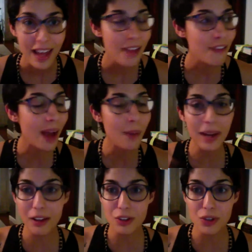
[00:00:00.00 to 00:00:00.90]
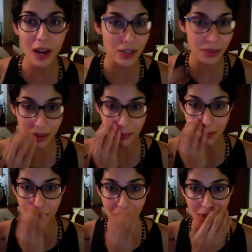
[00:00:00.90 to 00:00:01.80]
If I went out and tried to run a
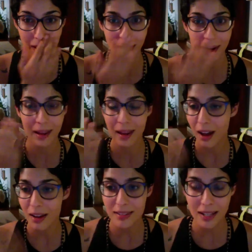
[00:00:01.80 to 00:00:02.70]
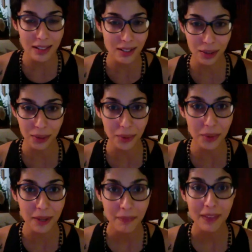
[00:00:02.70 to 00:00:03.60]
marathon on day two,